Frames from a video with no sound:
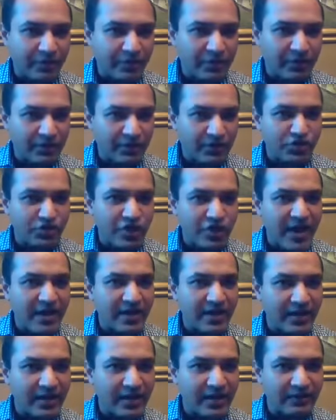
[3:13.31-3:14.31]
you're going to
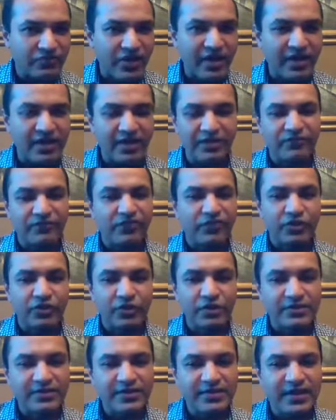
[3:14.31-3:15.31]
shake it for a
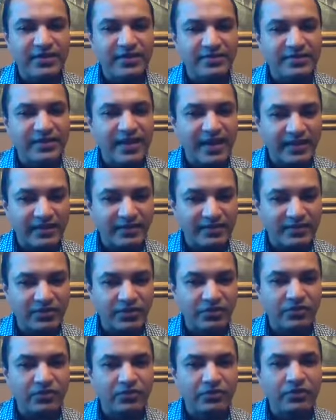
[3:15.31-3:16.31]
good 10 seconds
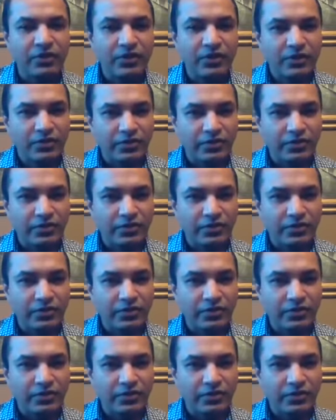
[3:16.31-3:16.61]
so you're